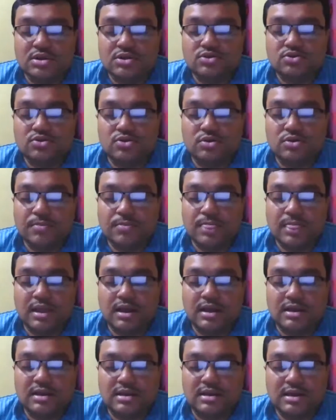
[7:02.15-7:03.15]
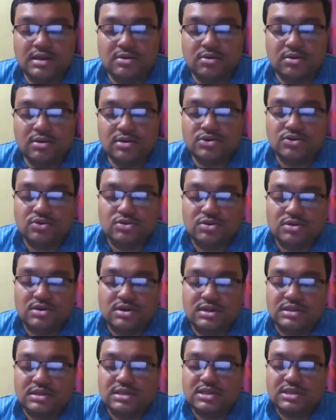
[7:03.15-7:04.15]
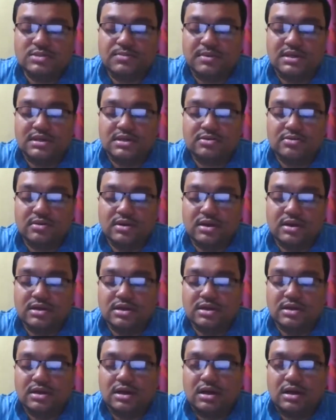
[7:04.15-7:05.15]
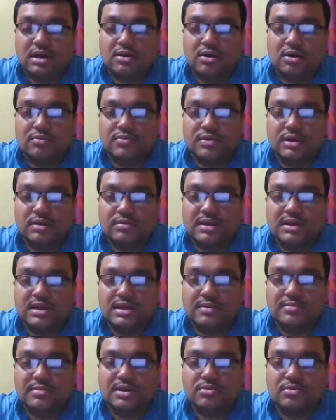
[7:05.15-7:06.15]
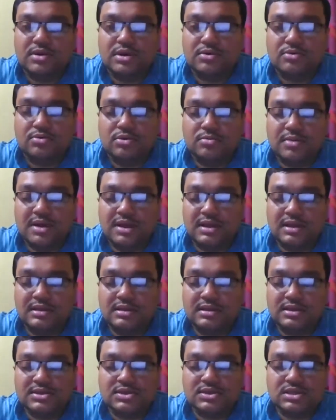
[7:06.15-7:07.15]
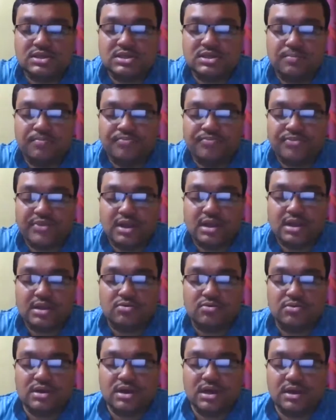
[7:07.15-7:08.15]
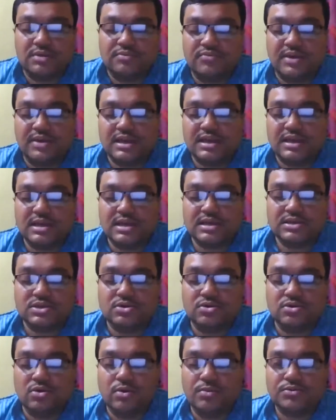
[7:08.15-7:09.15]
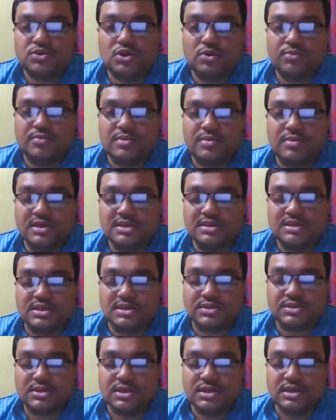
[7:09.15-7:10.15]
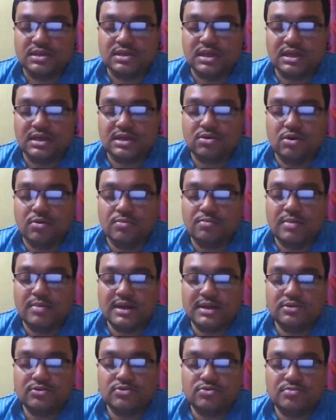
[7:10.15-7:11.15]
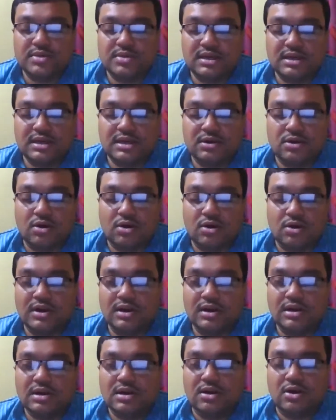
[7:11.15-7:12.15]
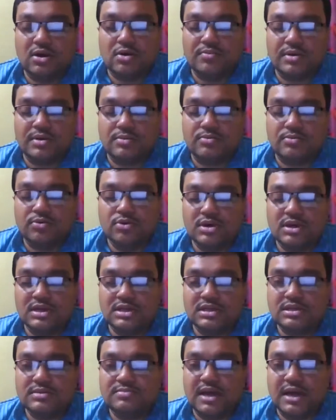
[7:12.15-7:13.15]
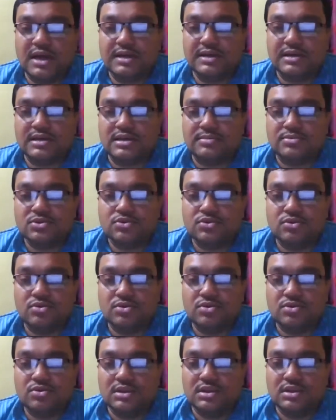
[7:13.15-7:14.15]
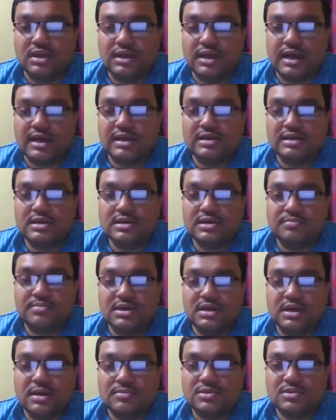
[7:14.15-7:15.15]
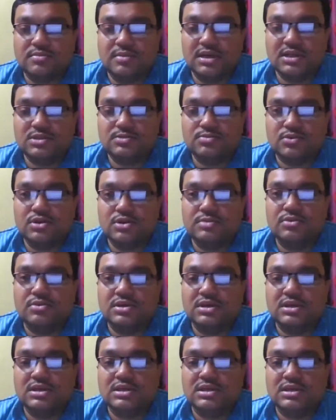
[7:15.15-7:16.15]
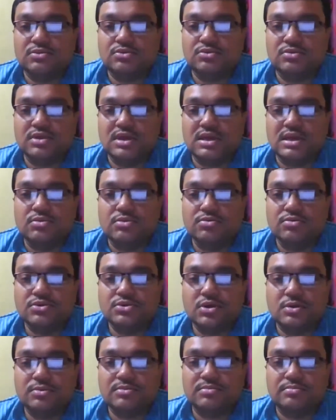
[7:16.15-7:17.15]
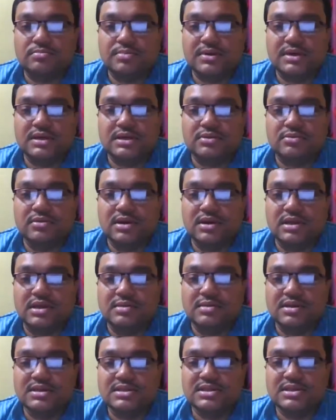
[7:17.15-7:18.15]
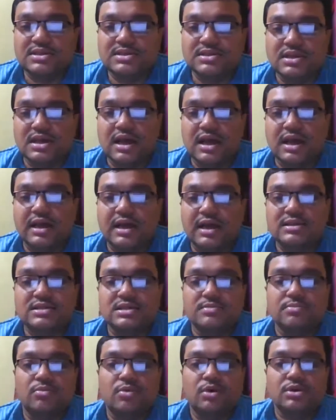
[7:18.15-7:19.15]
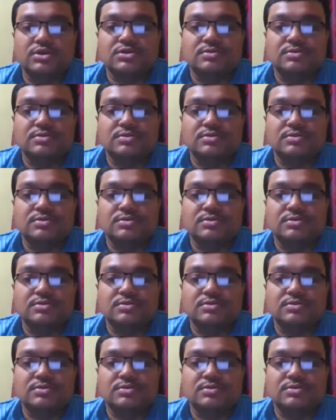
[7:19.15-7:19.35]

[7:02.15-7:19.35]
So, here also in this particular novel by Hemingway, Old Man and the Sea, we have various groups of images that combine to make a novel of evocative narrative. So the narrative becomes much more evocative through the use of particular images and symbols.